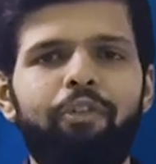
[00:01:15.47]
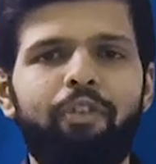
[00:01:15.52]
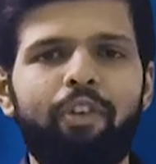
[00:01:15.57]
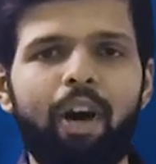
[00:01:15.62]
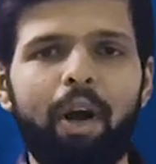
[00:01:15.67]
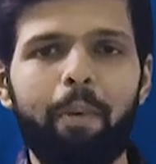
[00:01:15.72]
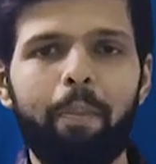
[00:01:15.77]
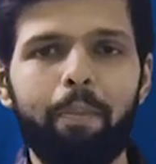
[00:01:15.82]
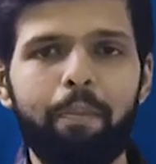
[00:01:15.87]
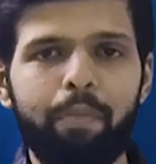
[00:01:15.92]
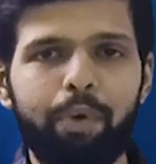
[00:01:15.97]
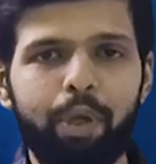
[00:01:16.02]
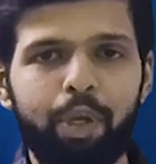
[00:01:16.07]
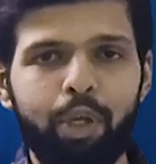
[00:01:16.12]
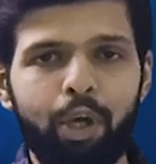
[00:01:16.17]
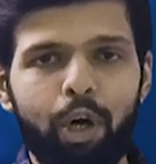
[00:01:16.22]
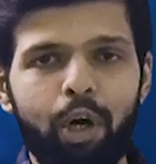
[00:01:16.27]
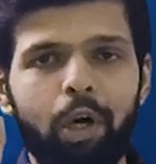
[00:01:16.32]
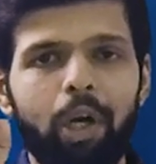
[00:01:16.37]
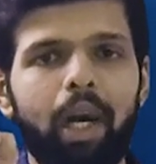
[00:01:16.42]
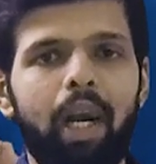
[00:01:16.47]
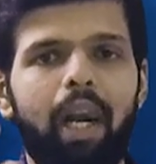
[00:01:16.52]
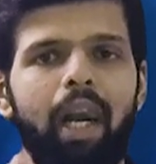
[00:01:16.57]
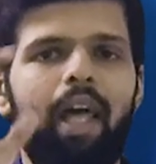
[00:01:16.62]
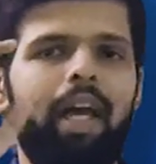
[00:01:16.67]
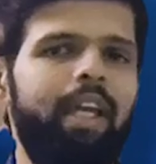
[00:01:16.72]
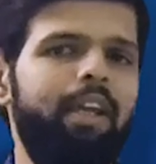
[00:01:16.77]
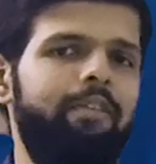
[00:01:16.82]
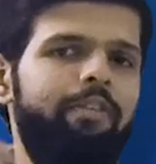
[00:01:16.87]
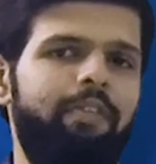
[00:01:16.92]
from your
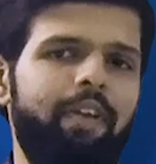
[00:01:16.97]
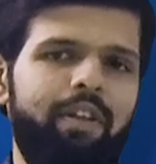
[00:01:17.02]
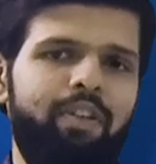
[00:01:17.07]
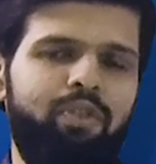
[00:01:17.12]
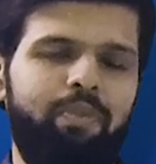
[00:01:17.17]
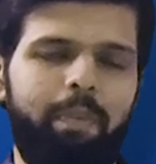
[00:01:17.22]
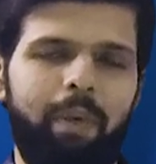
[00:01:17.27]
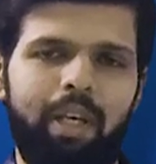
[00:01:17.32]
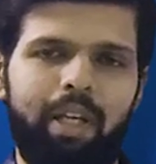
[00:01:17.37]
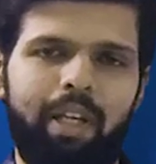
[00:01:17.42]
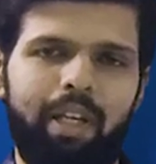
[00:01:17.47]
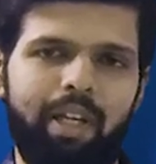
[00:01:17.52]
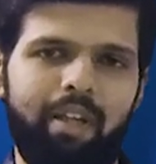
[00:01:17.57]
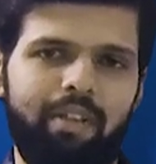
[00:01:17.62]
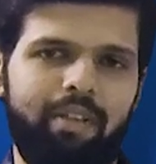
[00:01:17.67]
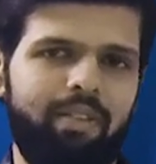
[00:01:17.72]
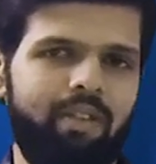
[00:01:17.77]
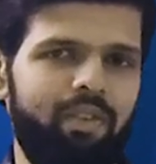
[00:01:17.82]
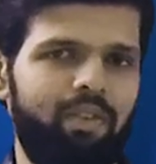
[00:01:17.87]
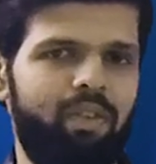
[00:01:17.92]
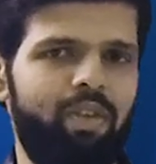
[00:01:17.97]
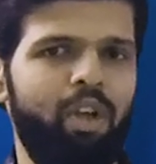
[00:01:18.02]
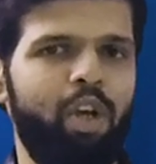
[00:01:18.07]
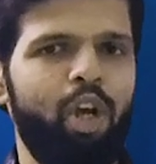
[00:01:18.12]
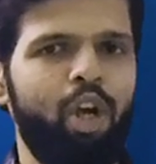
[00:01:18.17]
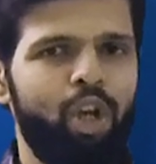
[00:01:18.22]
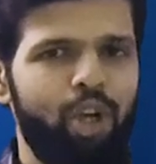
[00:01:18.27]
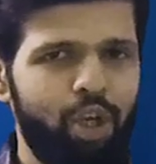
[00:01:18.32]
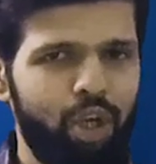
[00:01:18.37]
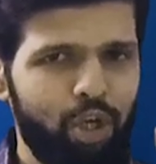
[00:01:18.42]
life experiences.
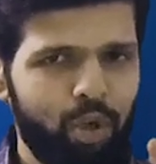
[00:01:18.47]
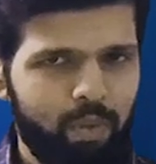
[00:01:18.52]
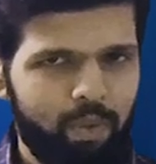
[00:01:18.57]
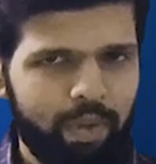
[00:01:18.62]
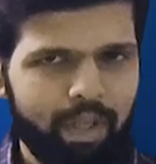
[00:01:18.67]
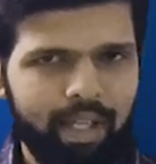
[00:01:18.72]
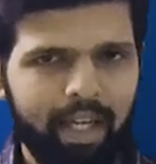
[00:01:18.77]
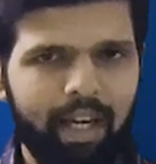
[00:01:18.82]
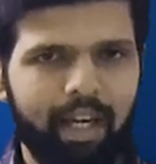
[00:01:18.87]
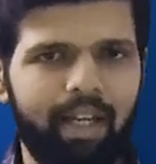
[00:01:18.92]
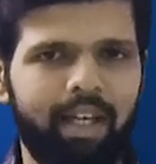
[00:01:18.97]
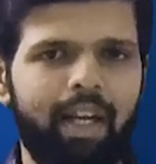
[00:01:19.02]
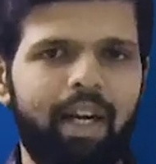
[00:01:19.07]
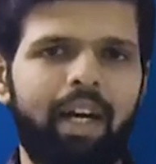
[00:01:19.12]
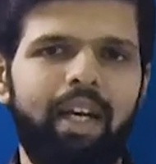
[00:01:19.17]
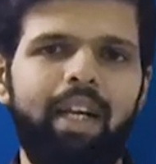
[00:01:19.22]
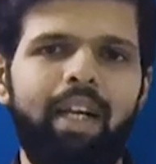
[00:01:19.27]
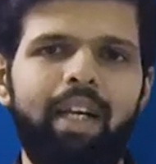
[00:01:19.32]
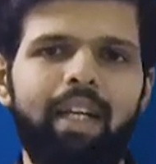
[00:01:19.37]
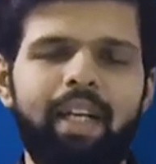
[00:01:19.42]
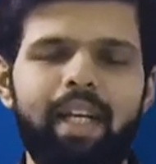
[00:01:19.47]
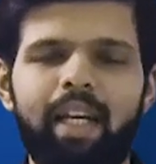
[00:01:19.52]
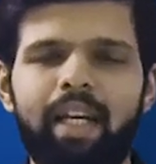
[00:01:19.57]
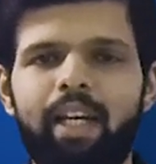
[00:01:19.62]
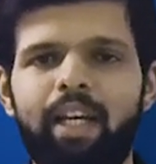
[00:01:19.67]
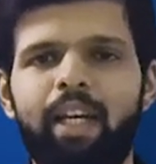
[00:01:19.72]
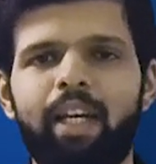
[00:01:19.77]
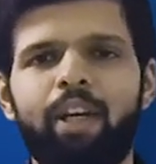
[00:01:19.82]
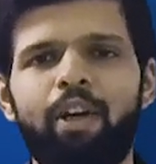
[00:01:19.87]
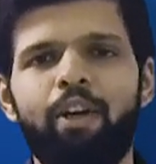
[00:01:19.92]
You would get
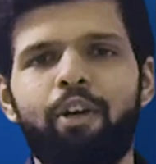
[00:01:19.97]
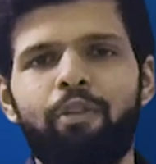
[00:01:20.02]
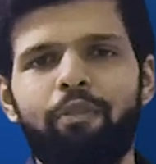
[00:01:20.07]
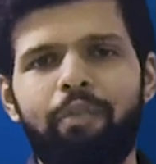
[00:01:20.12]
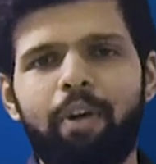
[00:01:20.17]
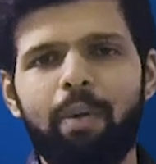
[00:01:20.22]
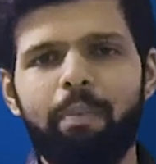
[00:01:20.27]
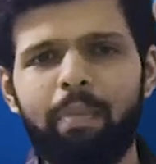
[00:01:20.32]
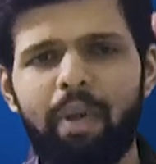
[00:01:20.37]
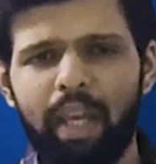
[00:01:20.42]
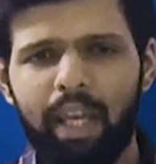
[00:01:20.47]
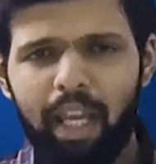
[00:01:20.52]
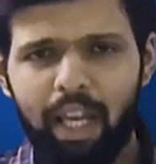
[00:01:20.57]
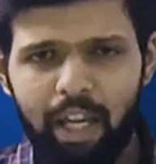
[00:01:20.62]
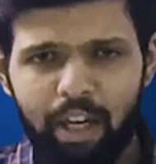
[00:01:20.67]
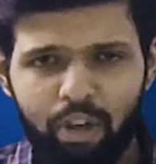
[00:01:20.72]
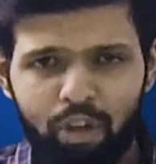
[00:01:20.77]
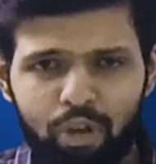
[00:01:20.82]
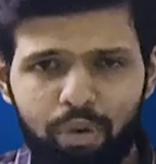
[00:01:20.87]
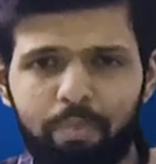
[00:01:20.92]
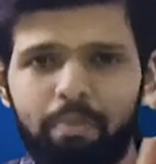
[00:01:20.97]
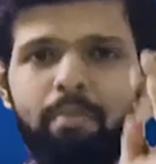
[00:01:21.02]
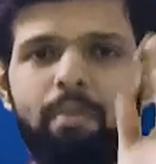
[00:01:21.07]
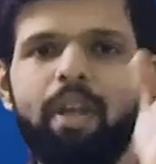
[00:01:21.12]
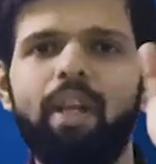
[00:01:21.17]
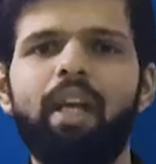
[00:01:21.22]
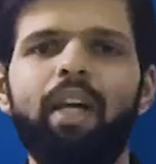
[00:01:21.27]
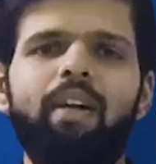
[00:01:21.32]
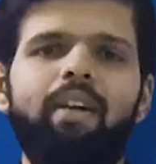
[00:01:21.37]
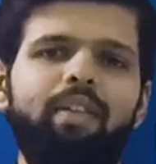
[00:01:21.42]
content from each
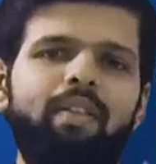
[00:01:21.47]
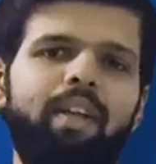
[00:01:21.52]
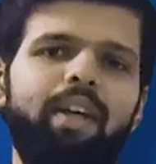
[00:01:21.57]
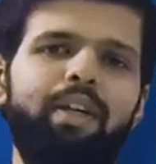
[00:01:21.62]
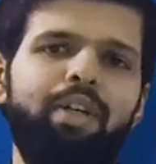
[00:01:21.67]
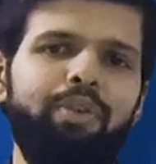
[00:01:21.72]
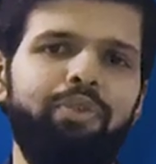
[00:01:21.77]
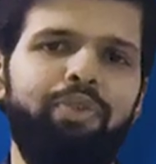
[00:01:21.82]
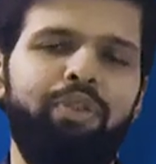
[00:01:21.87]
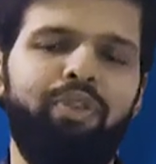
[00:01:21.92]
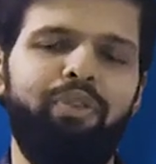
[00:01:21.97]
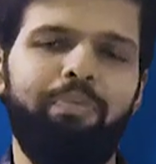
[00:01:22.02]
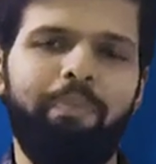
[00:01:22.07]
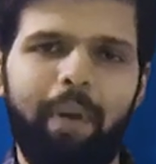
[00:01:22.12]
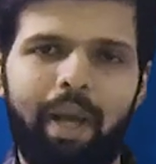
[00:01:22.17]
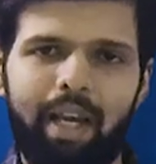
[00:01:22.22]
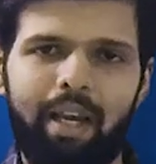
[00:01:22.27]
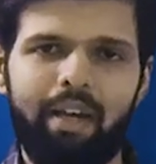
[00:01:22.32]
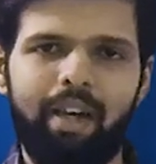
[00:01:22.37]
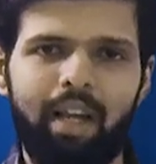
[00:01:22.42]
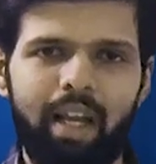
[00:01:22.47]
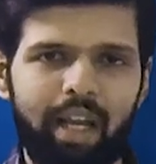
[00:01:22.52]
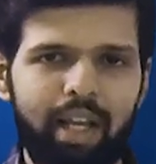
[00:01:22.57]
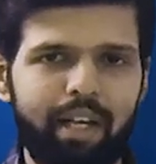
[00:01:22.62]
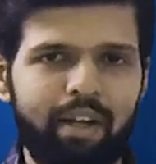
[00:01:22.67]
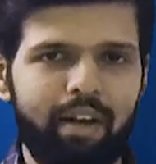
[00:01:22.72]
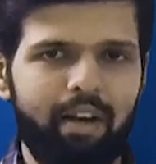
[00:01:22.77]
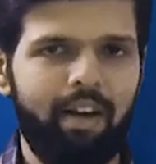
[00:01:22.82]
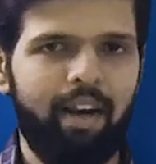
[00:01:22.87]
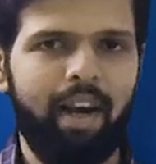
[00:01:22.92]
minute that you spend
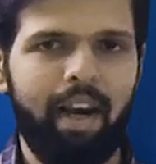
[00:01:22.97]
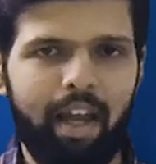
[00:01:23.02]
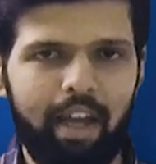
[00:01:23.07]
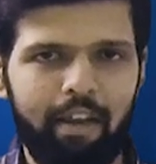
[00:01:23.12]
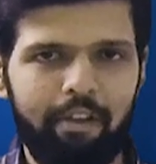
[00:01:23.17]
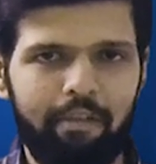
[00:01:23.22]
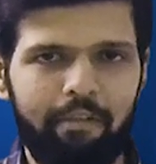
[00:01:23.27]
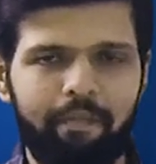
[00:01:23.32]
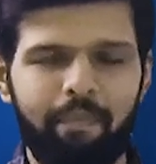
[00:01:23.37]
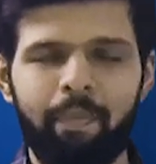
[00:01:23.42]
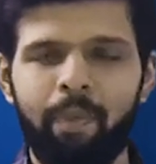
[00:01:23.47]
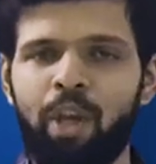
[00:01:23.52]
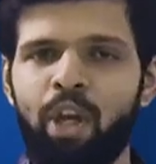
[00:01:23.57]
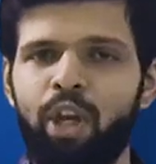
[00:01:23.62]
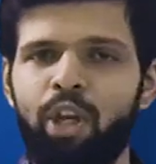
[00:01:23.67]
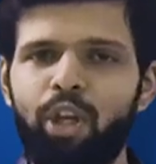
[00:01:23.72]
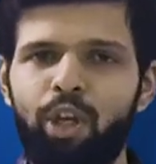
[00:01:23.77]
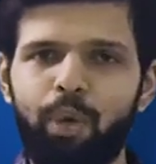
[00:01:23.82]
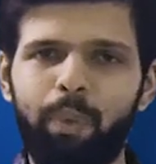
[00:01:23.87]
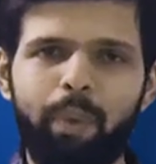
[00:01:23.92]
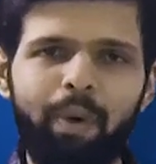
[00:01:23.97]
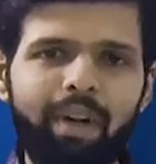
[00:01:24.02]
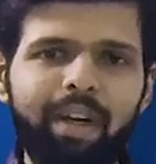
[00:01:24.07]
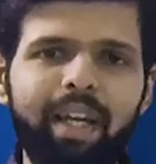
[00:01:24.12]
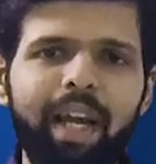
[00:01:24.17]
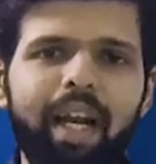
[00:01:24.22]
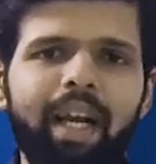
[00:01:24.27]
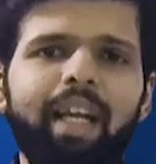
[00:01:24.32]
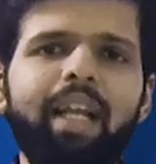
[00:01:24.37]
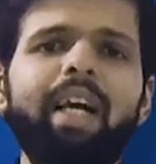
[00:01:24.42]
in your life. You would
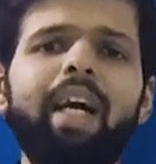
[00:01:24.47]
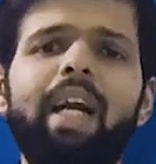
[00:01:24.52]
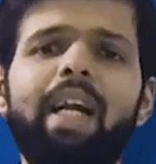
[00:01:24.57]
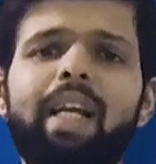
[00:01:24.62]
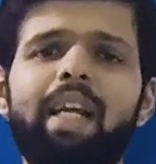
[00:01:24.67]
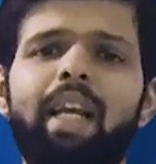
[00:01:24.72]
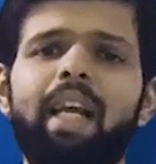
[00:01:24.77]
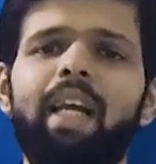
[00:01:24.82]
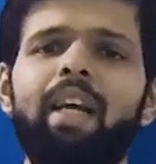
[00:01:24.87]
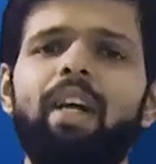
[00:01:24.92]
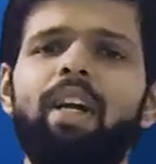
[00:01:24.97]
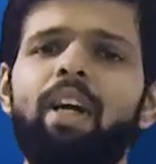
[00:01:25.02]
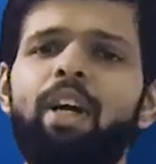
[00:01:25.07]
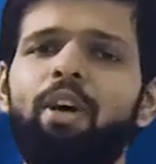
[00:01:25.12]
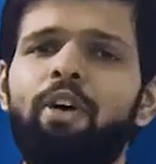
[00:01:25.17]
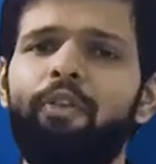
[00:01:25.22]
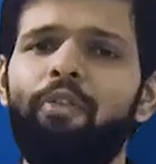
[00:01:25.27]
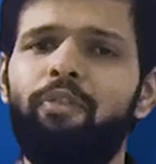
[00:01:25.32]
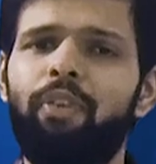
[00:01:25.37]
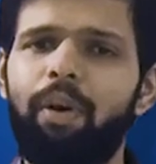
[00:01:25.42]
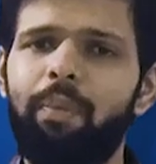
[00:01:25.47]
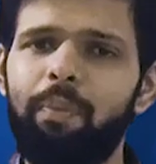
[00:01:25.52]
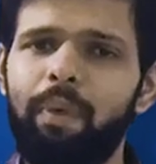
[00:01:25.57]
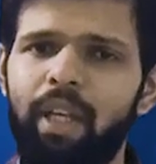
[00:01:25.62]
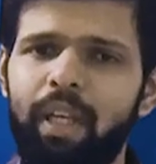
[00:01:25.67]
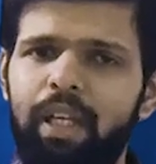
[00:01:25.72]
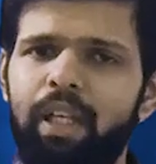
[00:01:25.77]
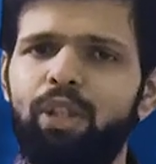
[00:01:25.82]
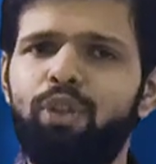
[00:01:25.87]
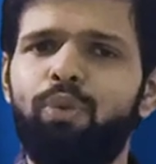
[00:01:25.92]
get content from
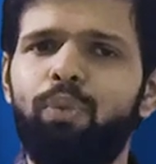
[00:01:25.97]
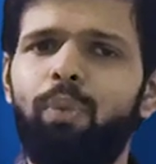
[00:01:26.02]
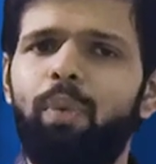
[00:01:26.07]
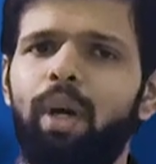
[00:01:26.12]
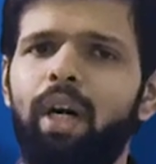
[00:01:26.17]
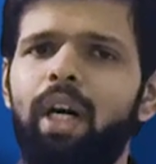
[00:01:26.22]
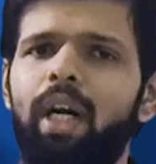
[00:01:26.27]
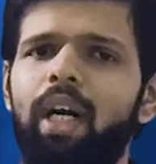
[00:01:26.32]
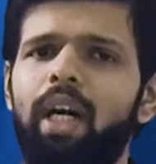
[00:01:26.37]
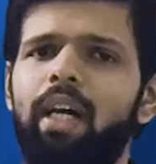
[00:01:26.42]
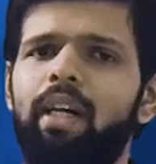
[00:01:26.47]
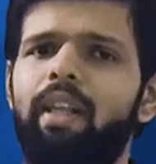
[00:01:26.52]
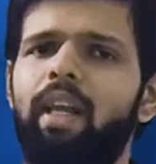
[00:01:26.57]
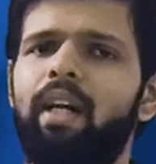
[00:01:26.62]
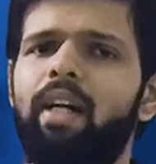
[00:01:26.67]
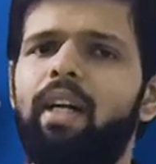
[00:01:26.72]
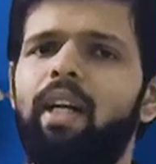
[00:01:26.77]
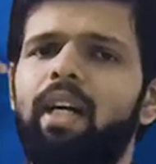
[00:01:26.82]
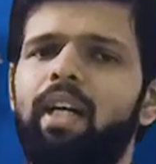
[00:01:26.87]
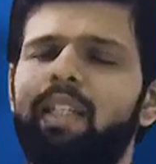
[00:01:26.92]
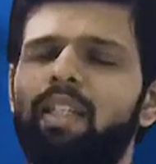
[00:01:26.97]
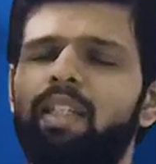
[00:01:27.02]
each word that